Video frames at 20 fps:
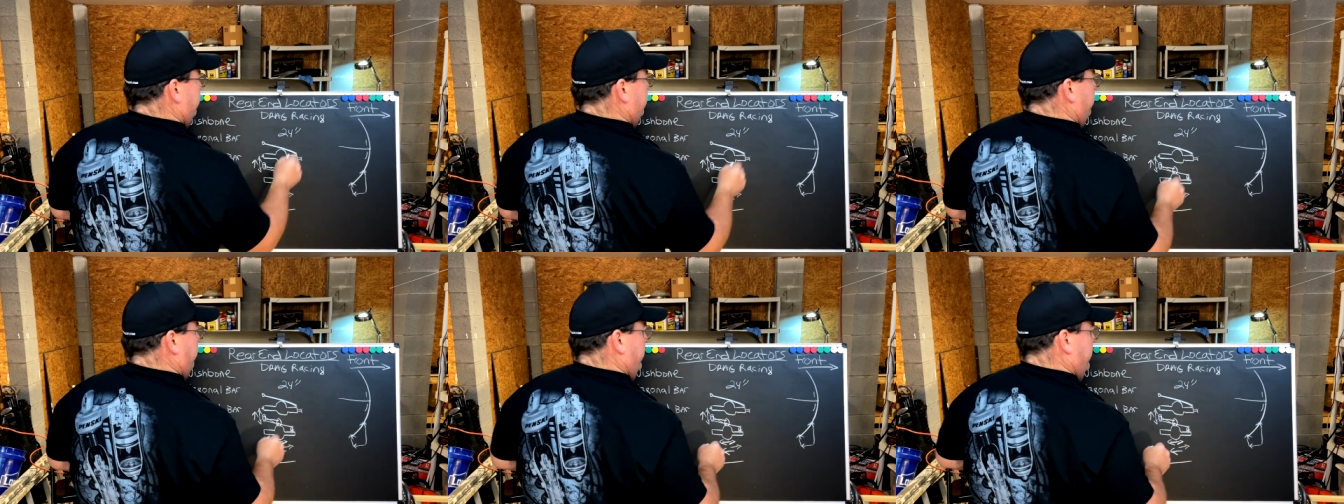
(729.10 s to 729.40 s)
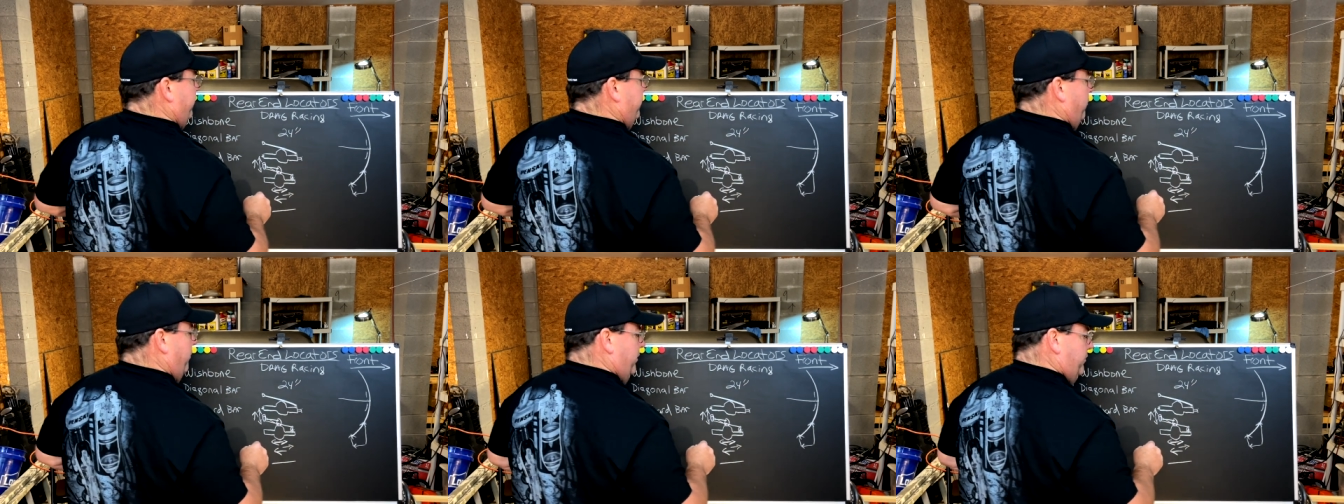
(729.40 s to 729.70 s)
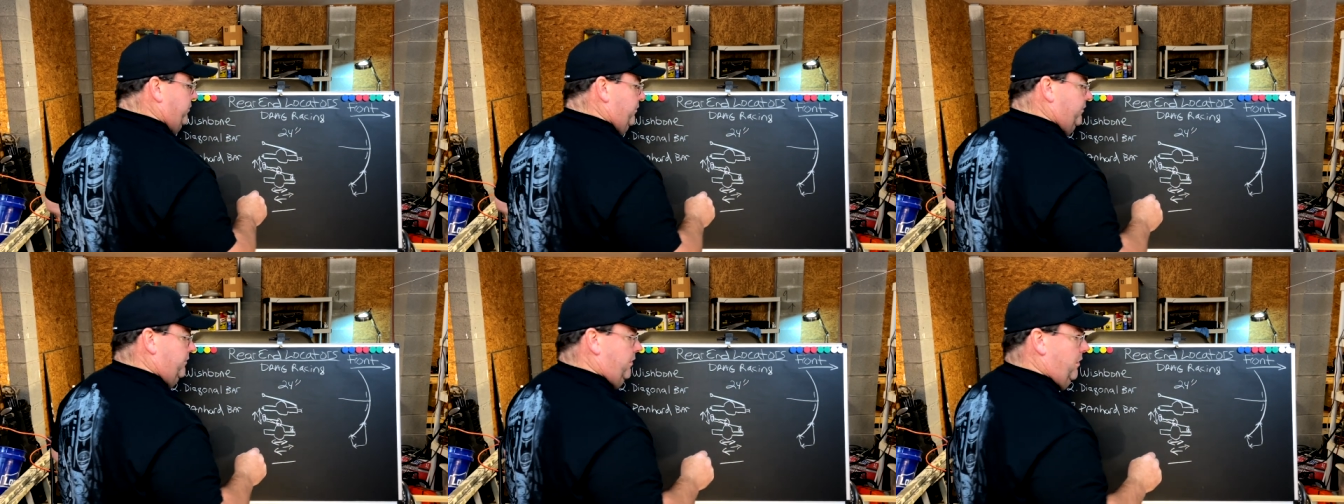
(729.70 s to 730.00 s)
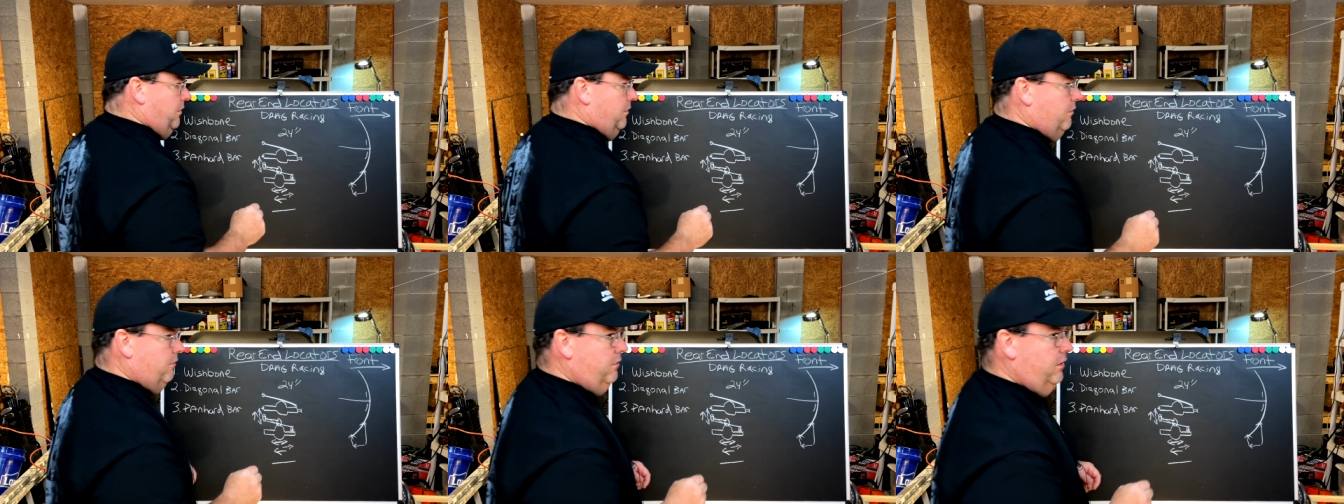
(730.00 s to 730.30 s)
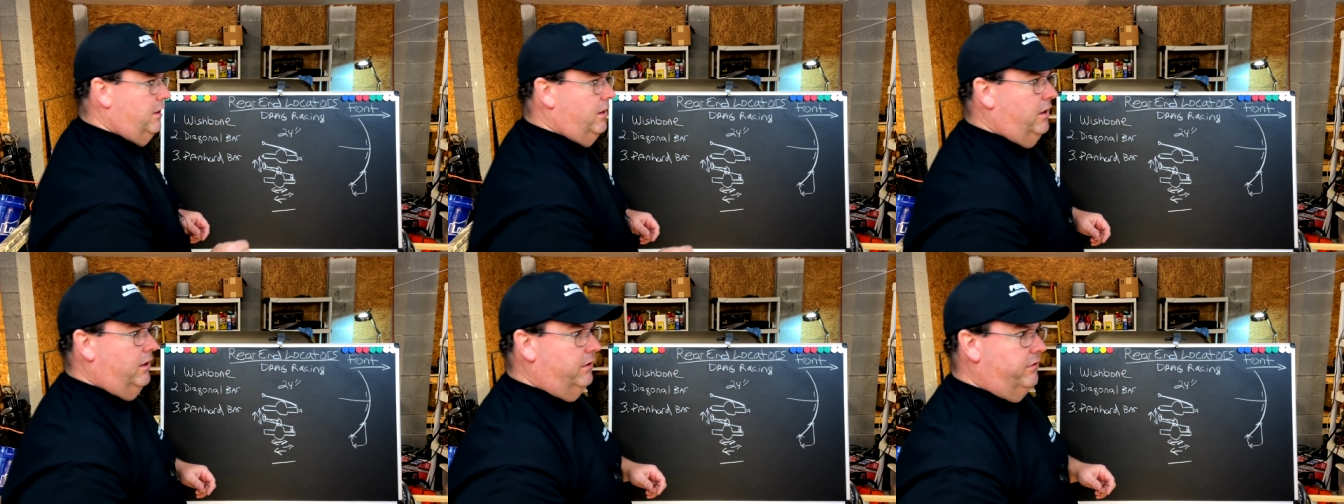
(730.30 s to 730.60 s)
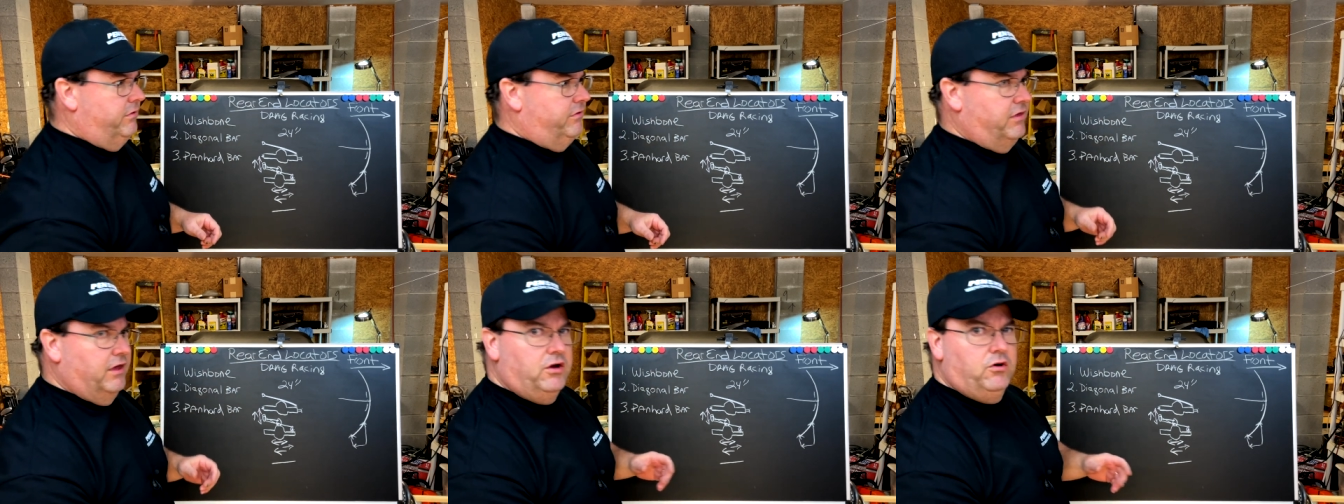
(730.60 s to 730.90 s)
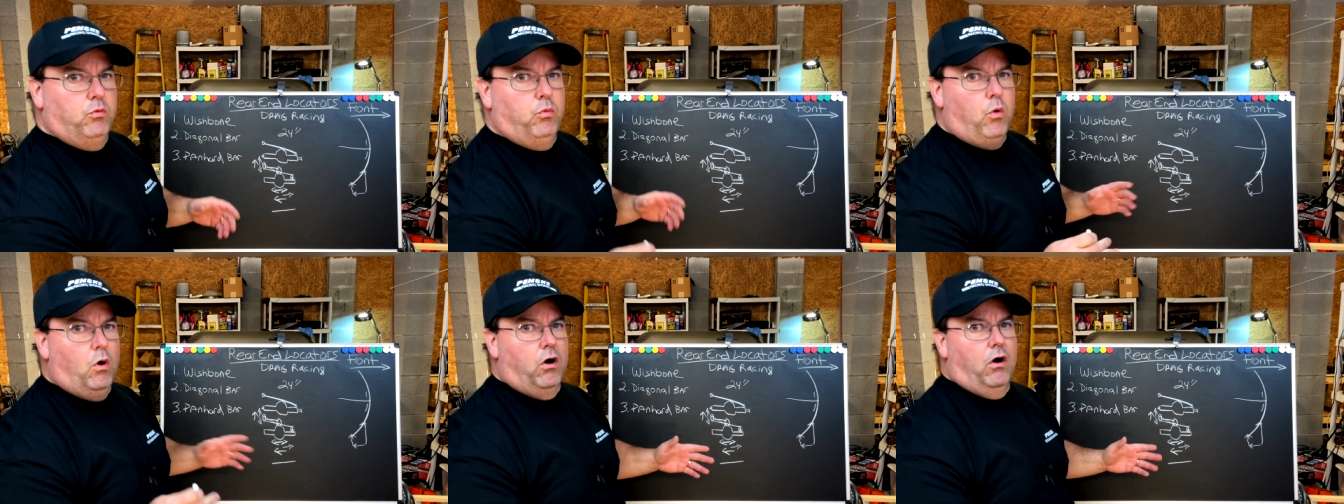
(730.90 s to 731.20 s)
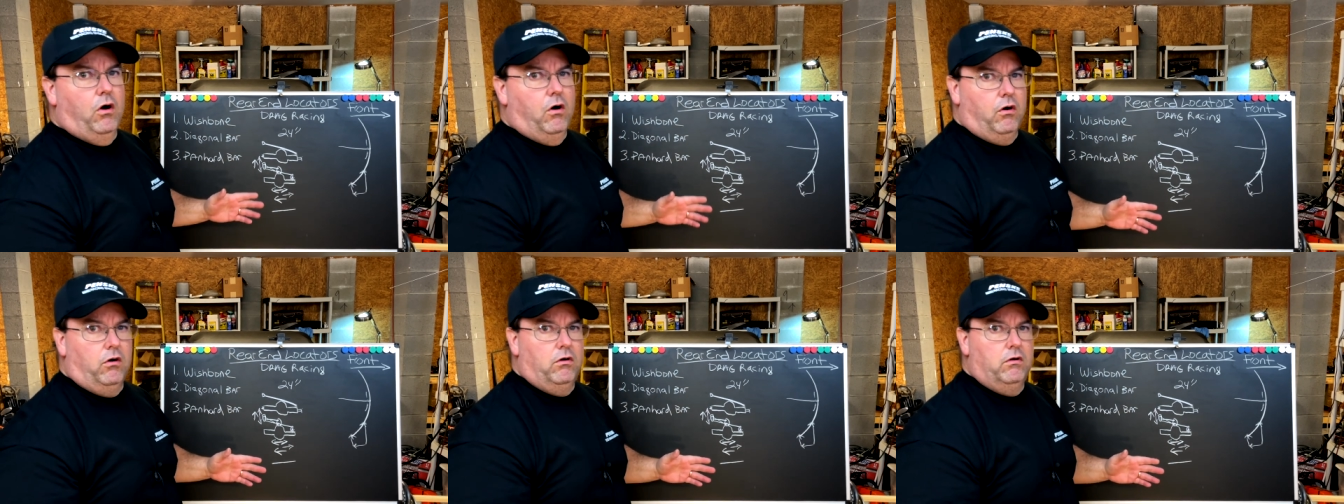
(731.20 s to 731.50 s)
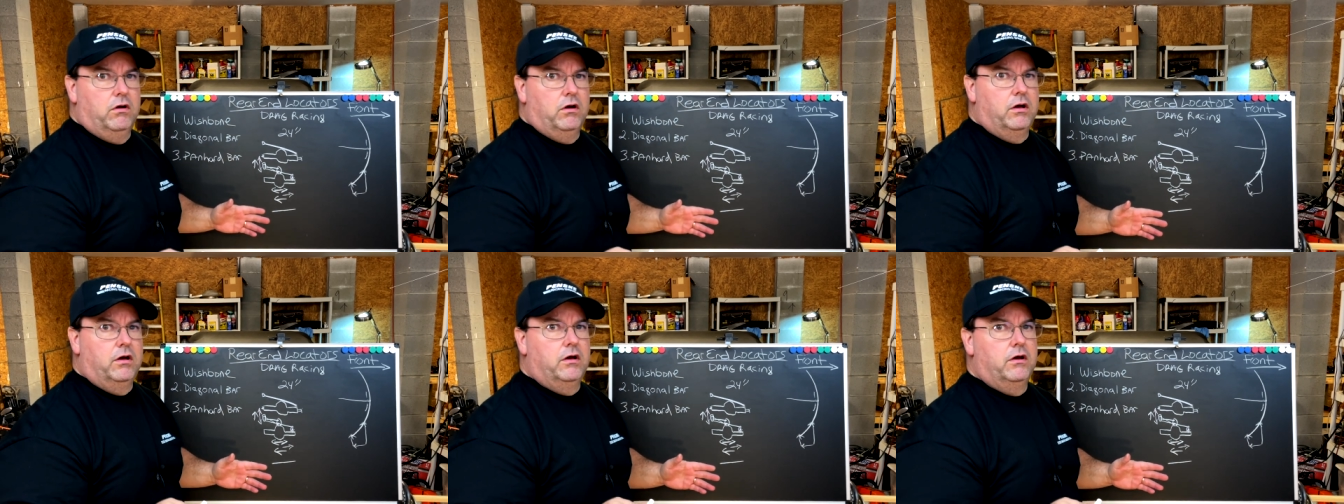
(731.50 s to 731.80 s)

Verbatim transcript: 24 inches long, thick wall,